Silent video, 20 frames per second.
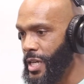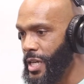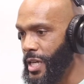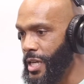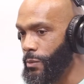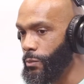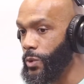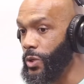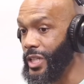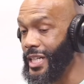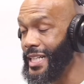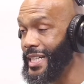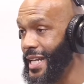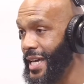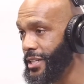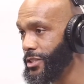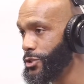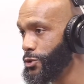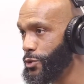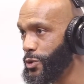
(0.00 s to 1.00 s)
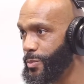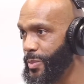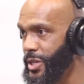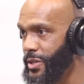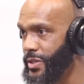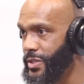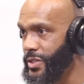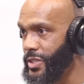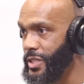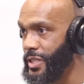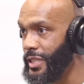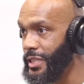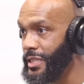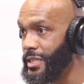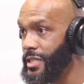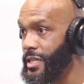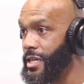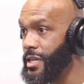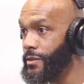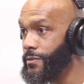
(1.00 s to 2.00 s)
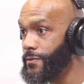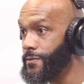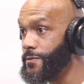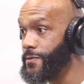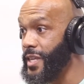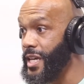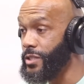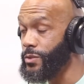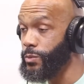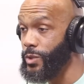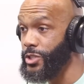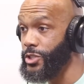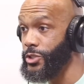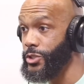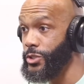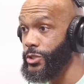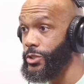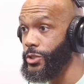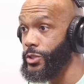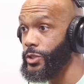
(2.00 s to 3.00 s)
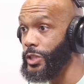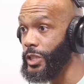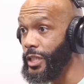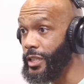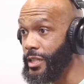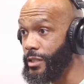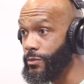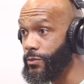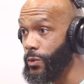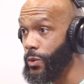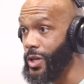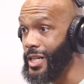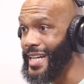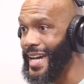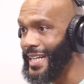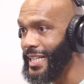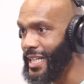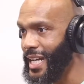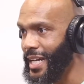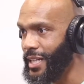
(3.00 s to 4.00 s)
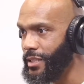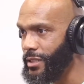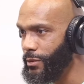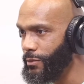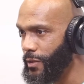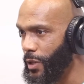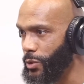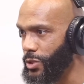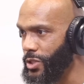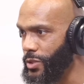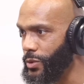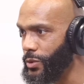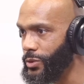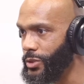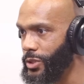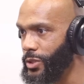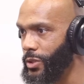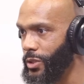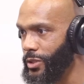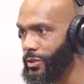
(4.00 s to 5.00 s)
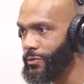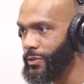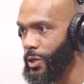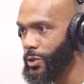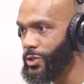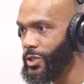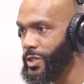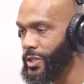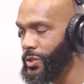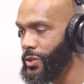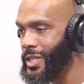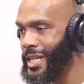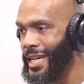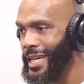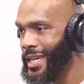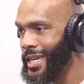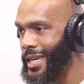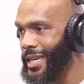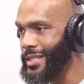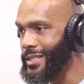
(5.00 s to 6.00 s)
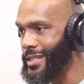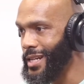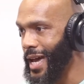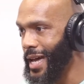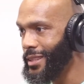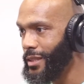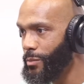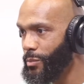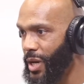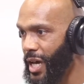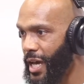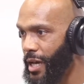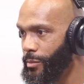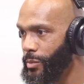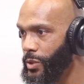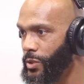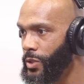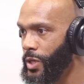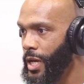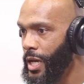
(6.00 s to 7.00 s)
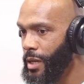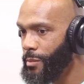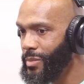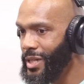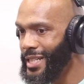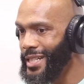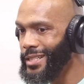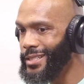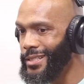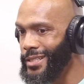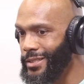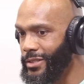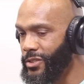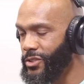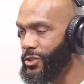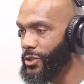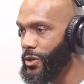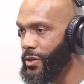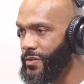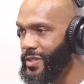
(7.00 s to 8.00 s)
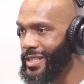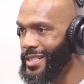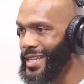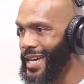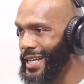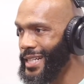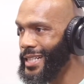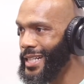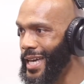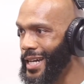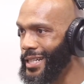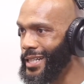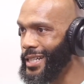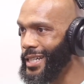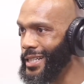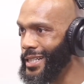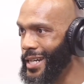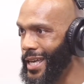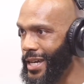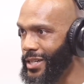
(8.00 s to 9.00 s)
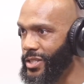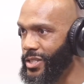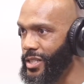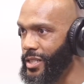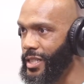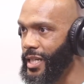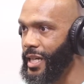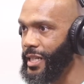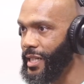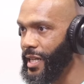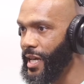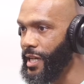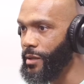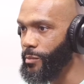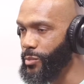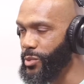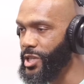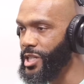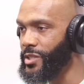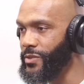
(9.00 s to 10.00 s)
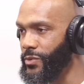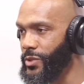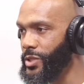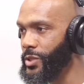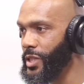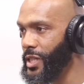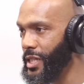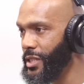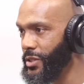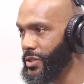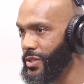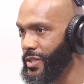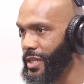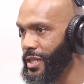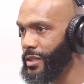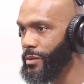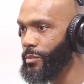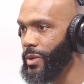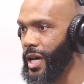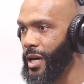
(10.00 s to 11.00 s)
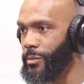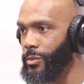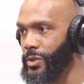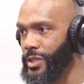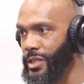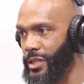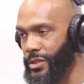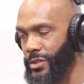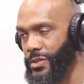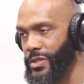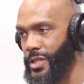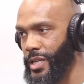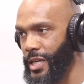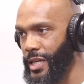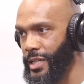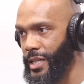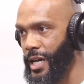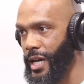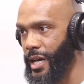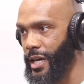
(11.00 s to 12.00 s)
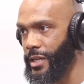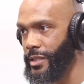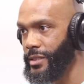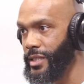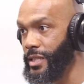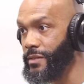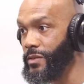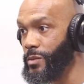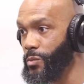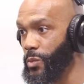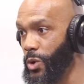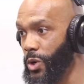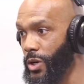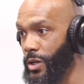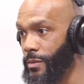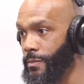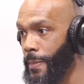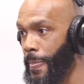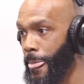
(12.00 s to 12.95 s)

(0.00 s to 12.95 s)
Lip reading: it will connect you spiritually if that's what you're looking for. Kind of like a devotional. A devotional, it's not the Bible, but it serves as kind of like a connection, kind of like a bridge for you to understand the Bible and understand God even more.